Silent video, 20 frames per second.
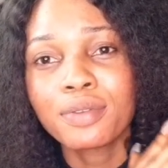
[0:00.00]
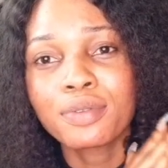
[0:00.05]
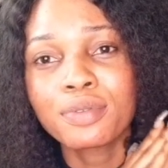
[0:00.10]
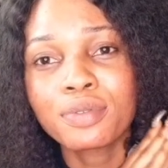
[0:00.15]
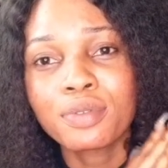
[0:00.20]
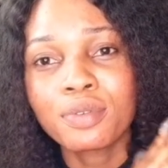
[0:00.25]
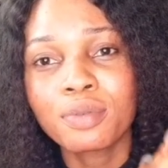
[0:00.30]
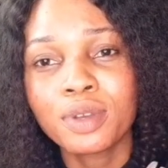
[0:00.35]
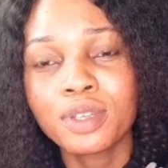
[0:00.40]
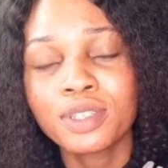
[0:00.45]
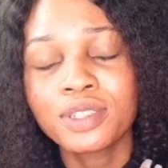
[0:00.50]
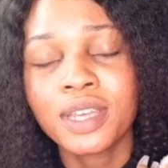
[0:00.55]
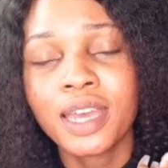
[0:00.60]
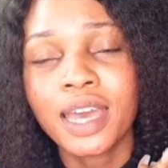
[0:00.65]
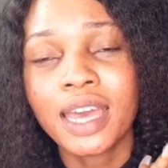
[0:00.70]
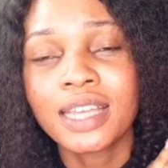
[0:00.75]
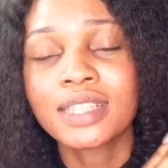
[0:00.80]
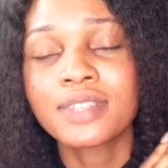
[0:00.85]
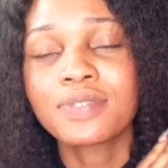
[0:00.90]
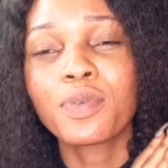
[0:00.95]
Thank you so
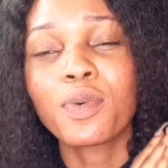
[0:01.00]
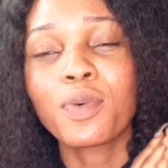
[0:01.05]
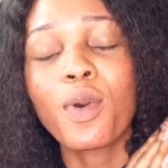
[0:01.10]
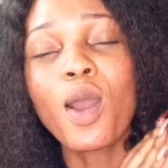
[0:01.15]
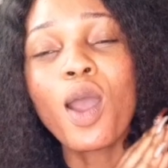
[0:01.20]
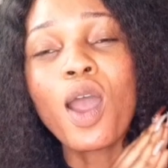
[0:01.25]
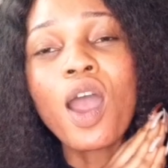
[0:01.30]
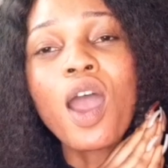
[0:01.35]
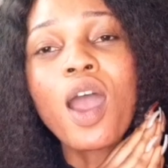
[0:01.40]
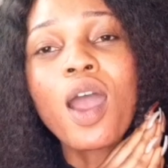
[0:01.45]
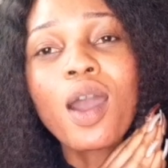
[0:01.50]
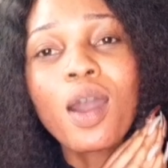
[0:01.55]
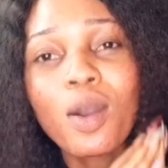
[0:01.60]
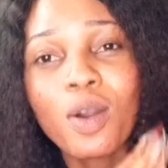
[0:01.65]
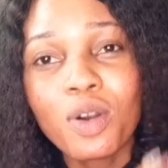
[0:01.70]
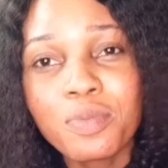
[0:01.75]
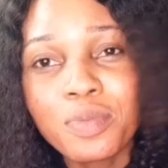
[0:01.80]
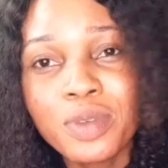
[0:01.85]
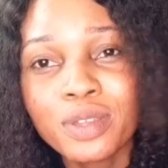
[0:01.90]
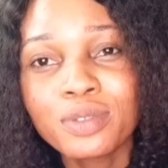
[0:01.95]
much, guys, for
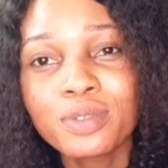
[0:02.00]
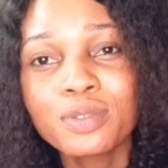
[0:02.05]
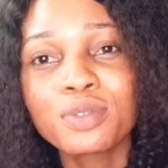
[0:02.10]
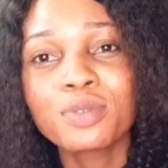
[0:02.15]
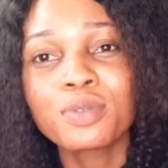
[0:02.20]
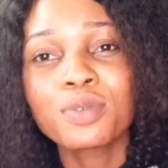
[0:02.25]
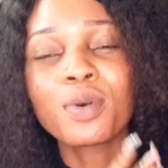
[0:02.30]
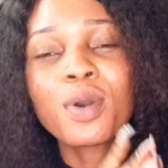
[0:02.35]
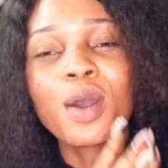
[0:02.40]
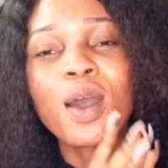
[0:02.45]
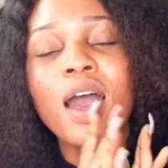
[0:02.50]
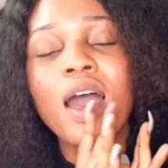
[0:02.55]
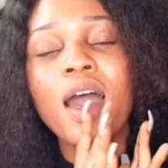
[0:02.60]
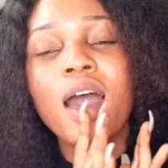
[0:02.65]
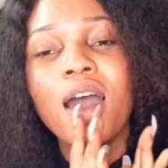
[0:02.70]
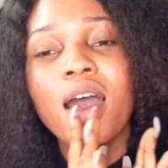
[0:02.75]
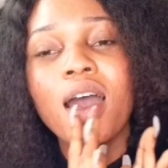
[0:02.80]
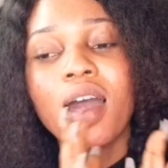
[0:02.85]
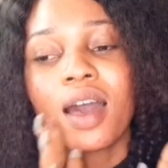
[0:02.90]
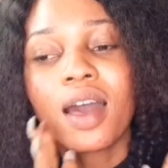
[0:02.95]
coming to
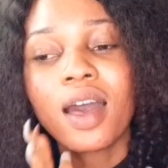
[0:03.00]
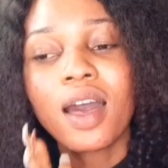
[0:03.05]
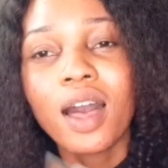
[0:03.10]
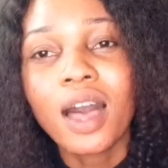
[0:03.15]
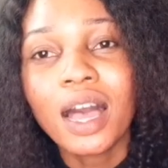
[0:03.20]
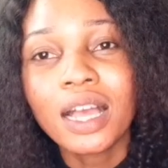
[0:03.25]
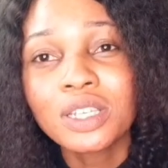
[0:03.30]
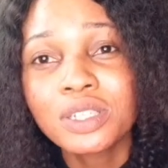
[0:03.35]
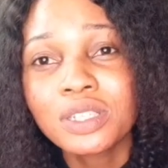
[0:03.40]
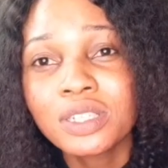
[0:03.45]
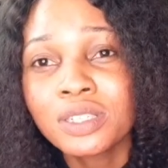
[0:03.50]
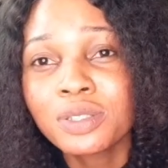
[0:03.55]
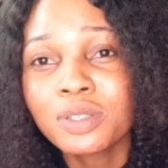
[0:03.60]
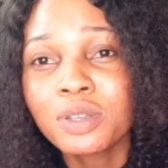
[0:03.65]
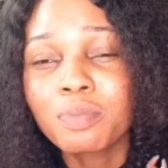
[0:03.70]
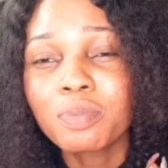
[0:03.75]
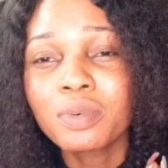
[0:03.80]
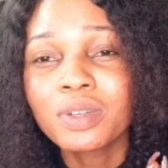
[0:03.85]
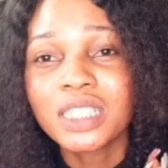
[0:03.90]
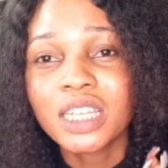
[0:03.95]

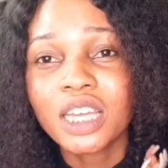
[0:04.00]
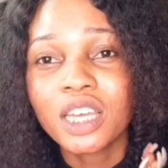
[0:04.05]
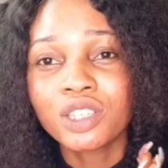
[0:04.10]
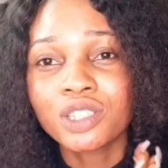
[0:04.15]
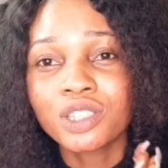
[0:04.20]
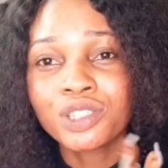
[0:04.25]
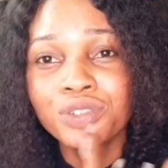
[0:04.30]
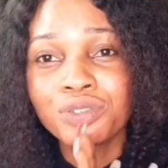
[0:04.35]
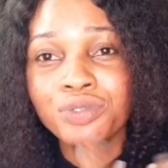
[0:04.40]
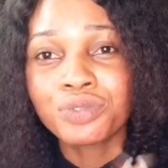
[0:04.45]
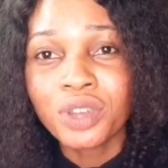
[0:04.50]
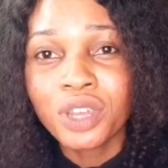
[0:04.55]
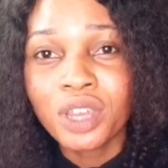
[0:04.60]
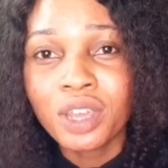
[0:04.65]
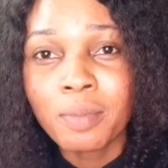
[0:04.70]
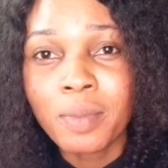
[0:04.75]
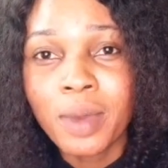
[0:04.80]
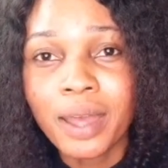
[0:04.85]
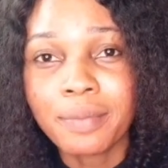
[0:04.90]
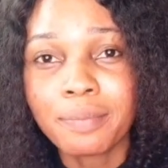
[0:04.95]
actually support a
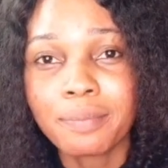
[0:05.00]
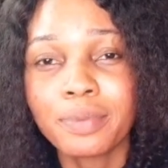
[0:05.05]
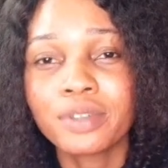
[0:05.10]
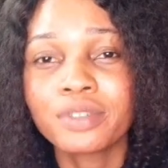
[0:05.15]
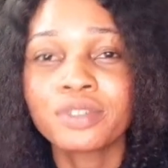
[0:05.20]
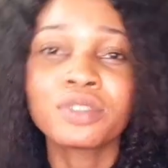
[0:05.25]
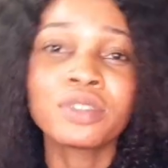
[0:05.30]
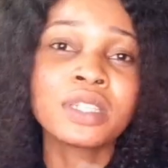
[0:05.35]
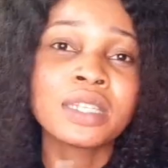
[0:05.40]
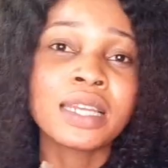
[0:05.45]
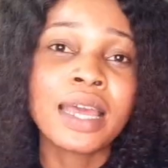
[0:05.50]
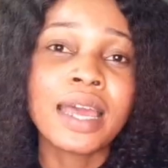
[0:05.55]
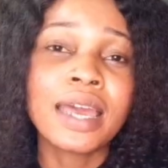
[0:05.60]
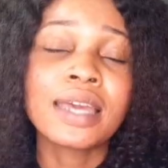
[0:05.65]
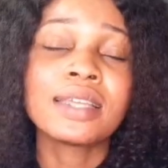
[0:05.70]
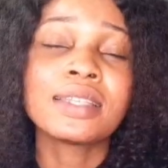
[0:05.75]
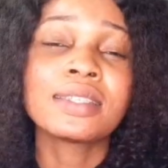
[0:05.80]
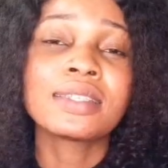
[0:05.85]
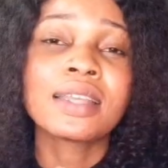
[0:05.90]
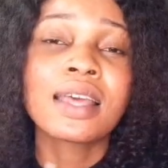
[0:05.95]
dream and
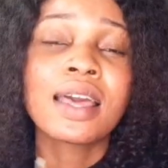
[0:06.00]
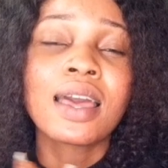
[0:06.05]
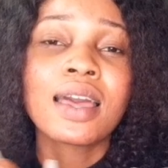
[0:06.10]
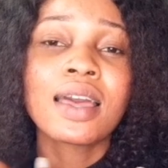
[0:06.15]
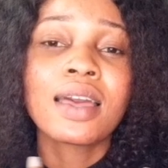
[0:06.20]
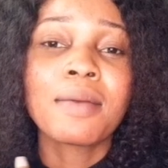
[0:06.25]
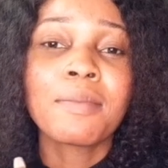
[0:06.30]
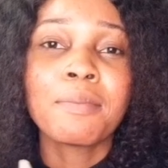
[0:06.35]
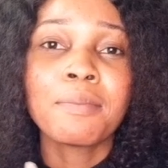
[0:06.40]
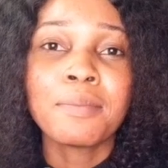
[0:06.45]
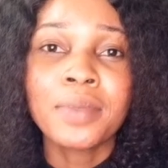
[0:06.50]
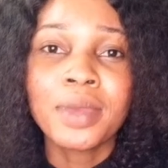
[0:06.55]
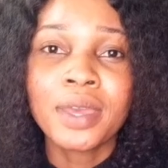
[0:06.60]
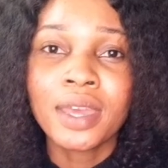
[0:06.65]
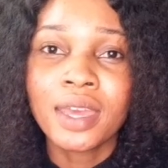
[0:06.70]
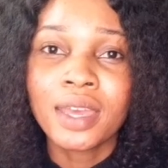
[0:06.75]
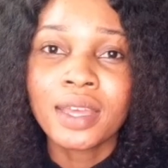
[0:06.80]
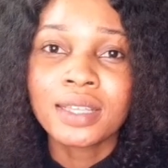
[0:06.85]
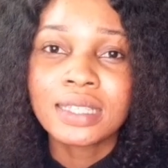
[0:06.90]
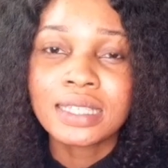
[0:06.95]
patronize
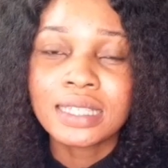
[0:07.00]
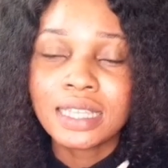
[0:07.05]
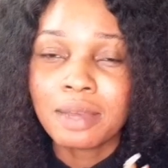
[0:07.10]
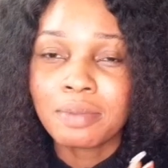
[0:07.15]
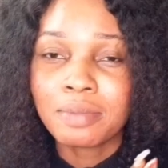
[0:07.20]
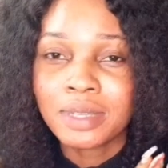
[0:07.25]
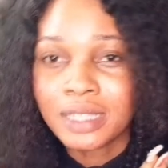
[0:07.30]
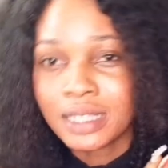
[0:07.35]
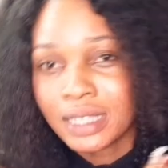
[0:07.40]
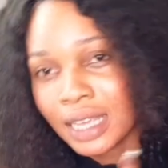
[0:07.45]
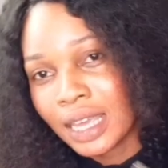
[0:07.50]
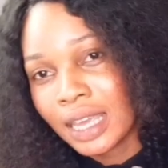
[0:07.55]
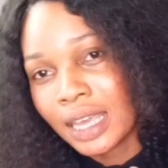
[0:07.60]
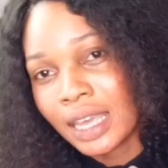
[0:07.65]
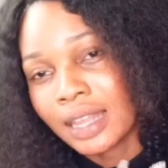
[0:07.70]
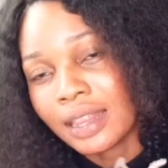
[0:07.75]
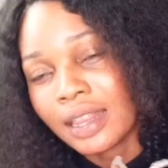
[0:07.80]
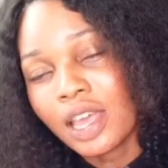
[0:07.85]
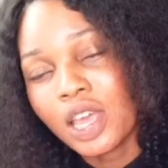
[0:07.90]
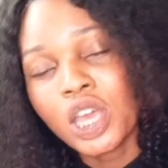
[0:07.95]
me, CMD
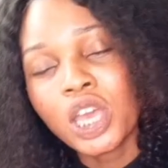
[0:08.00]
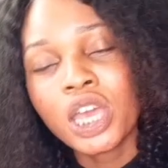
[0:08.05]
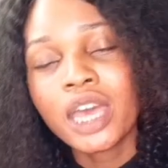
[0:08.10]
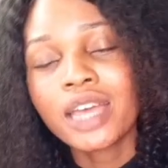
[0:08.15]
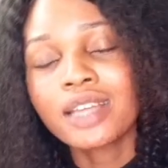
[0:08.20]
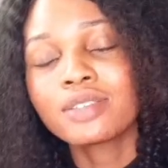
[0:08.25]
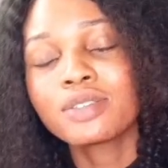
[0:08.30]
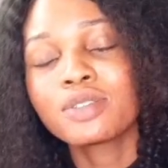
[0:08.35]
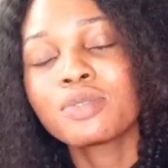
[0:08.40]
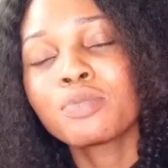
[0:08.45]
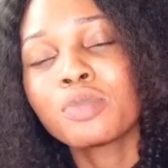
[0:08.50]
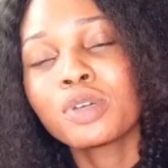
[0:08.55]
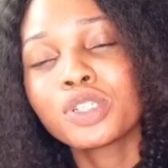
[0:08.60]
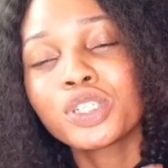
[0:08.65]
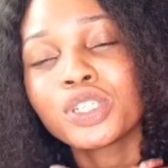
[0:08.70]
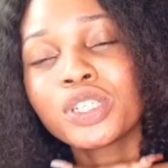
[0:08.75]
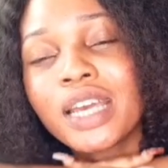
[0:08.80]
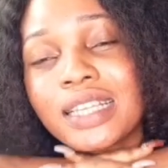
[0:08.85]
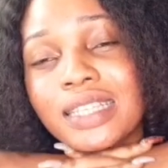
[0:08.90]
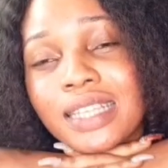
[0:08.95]
Skincare. Thank you guys
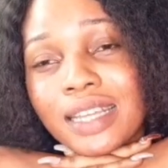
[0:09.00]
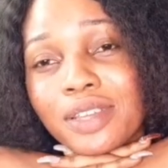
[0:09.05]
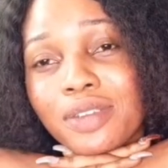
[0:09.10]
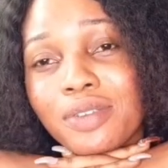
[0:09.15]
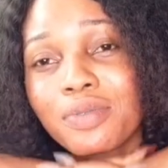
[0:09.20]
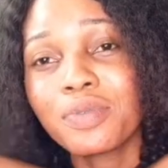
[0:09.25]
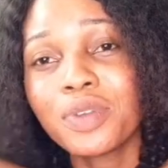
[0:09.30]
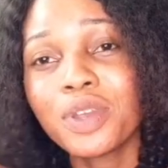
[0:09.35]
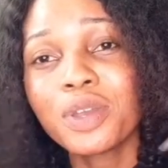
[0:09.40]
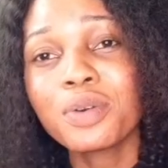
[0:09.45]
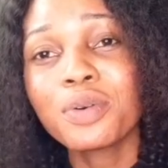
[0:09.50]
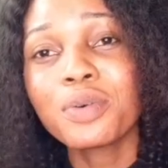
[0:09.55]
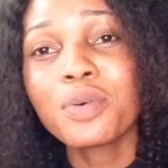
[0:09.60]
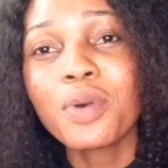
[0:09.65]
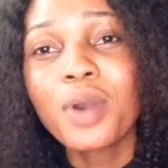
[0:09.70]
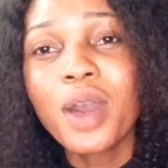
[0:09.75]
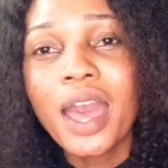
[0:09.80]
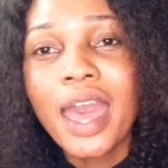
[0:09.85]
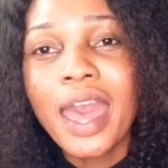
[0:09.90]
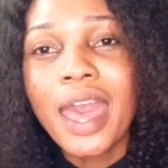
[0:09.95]
so much. You guys are the
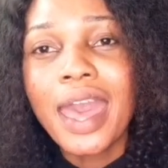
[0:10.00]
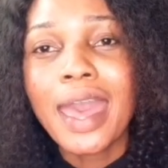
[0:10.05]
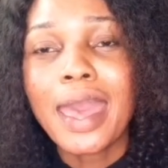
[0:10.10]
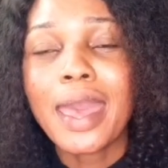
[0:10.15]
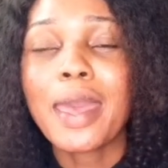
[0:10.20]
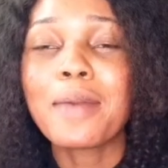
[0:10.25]
real